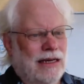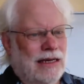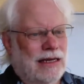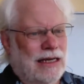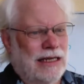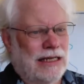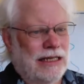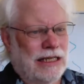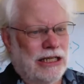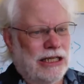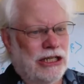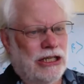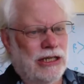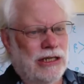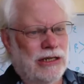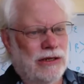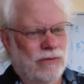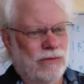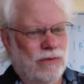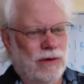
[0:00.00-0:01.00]

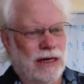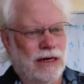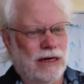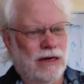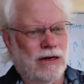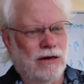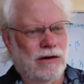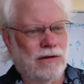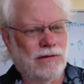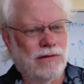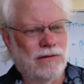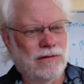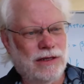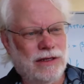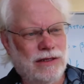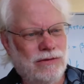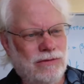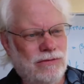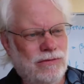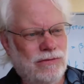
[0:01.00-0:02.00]
condition where
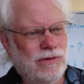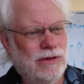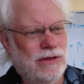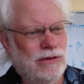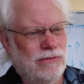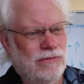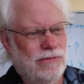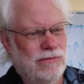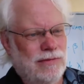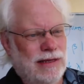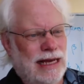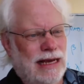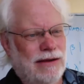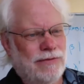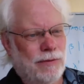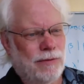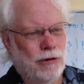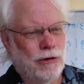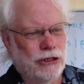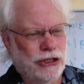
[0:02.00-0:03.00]
you have
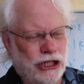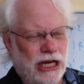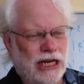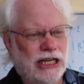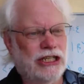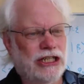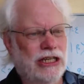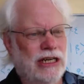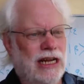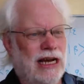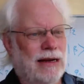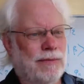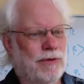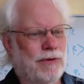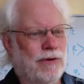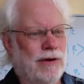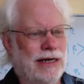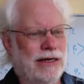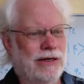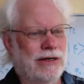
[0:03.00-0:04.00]
a projection
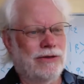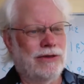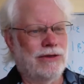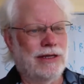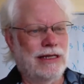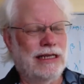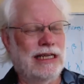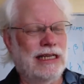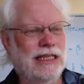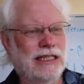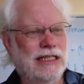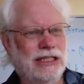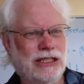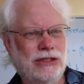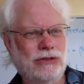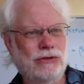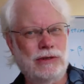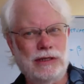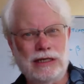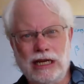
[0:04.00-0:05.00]
operator that needs
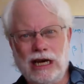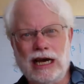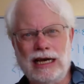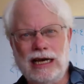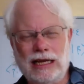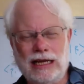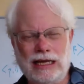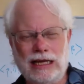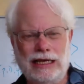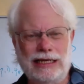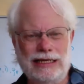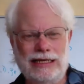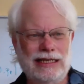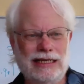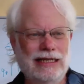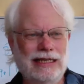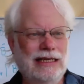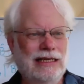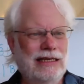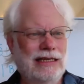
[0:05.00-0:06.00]
to annihilate
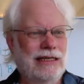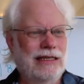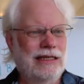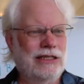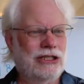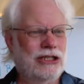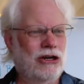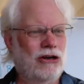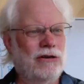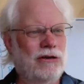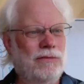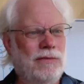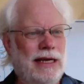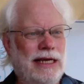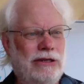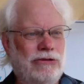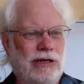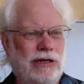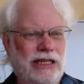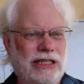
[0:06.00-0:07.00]
a certain
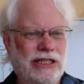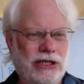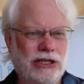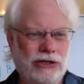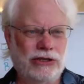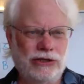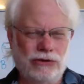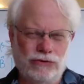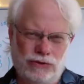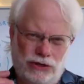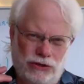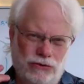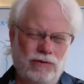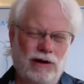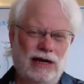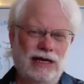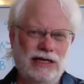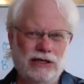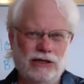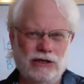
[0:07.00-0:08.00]
matrix. So you
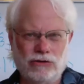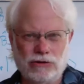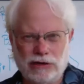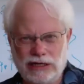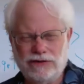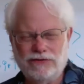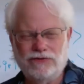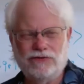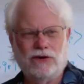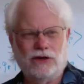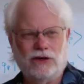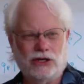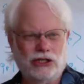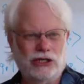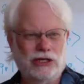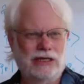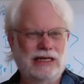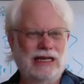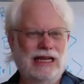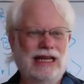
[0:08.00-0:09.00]
write your green
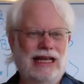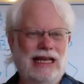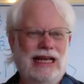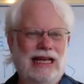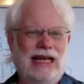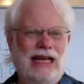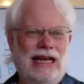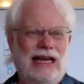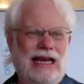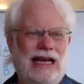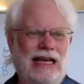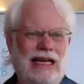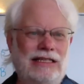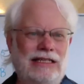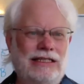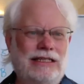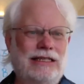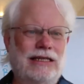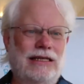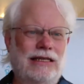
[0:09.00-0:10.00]
function
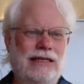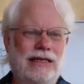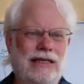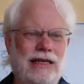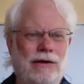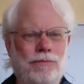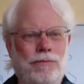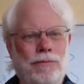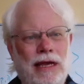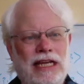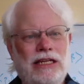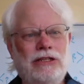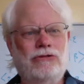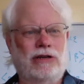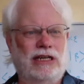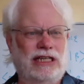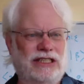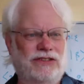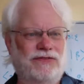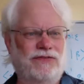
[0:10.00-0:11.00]
as a
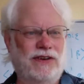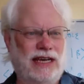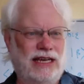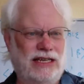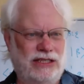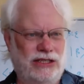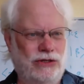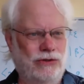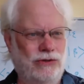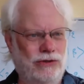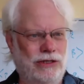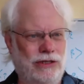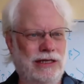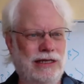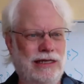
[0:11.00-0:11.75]
matrix valued